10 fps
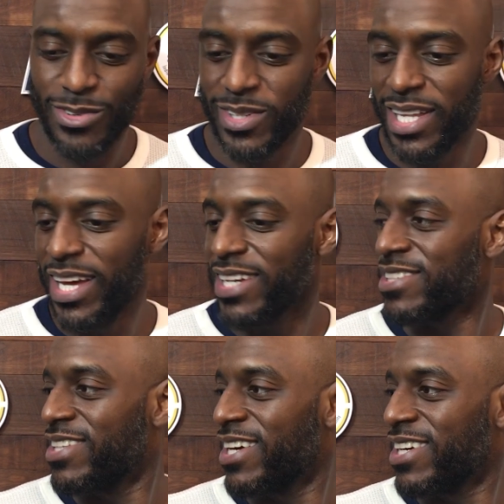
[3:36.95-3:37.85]

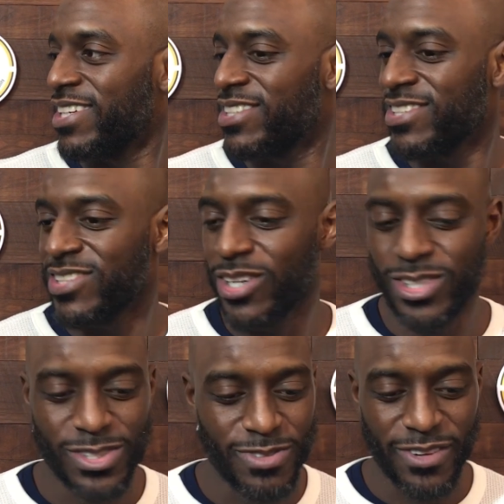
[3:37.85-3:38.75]
Relax, and I guess
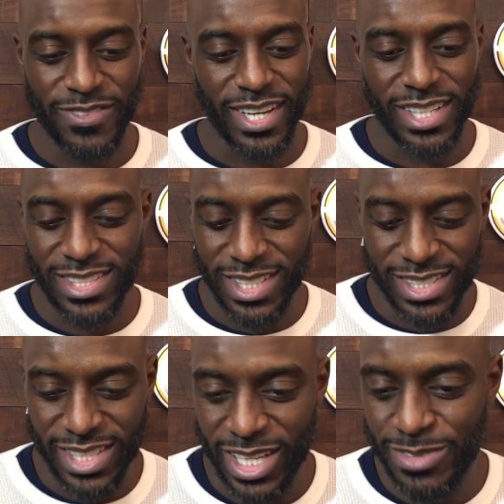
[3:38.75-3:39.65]
talk to my
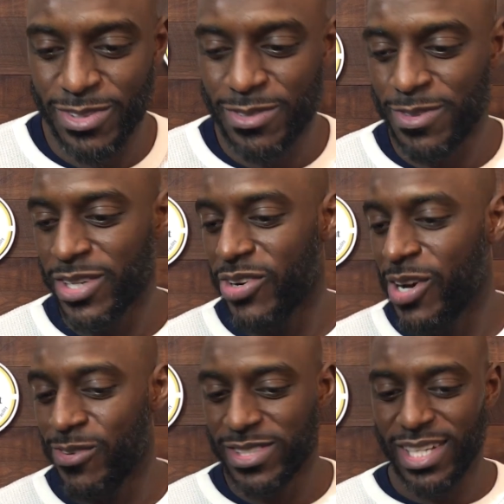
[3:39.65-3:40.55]
fiance, Jasmine, and
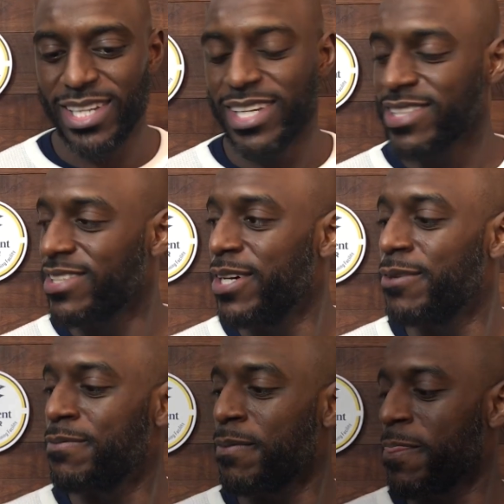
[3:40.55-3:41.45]
figure out what's our next
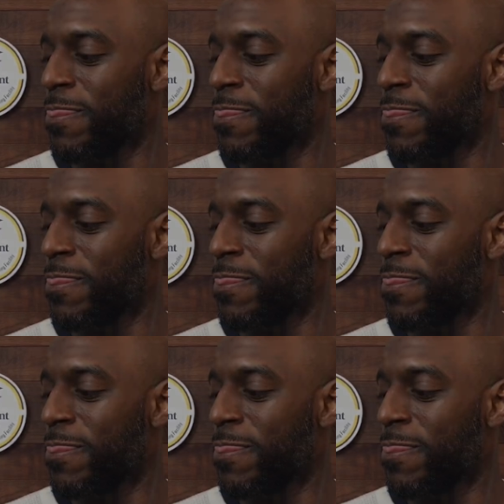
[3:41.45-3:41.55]
step.